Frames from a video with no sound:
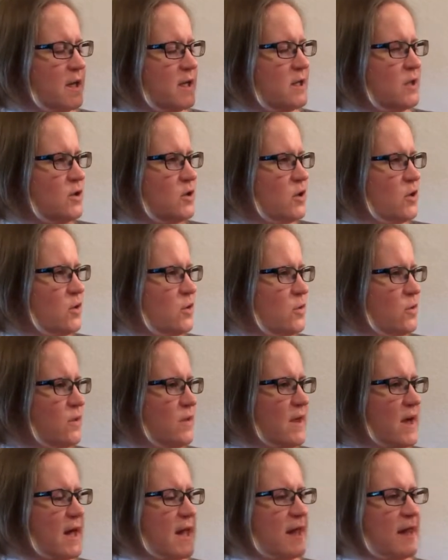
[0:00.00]
to
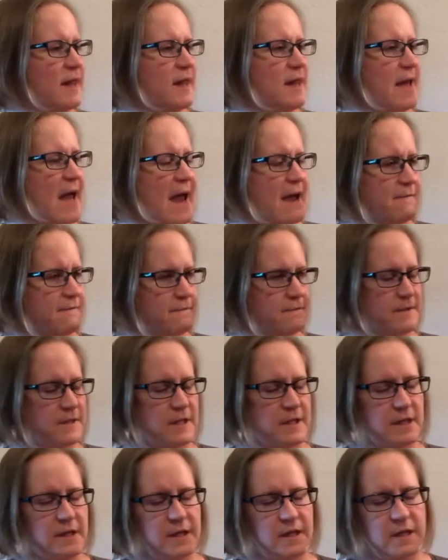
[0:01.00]
the
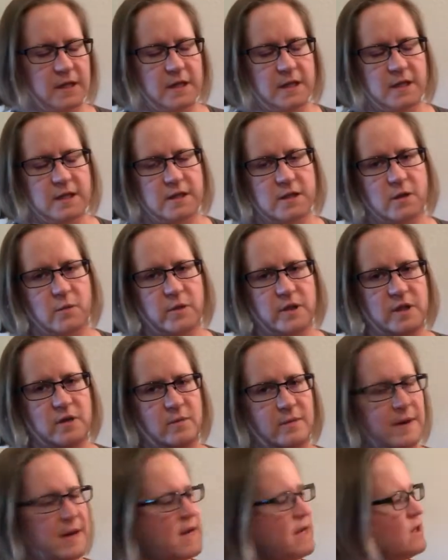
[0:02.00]
left. So when you
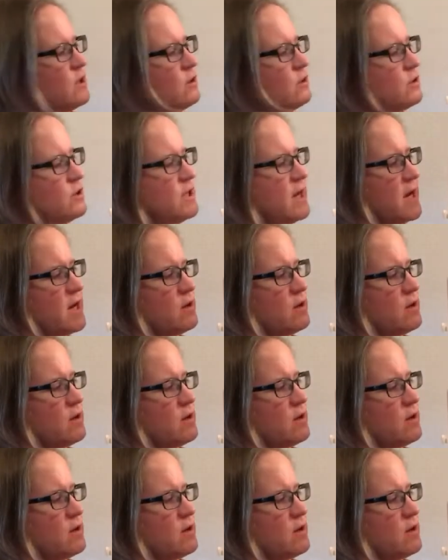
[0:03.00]
make your J,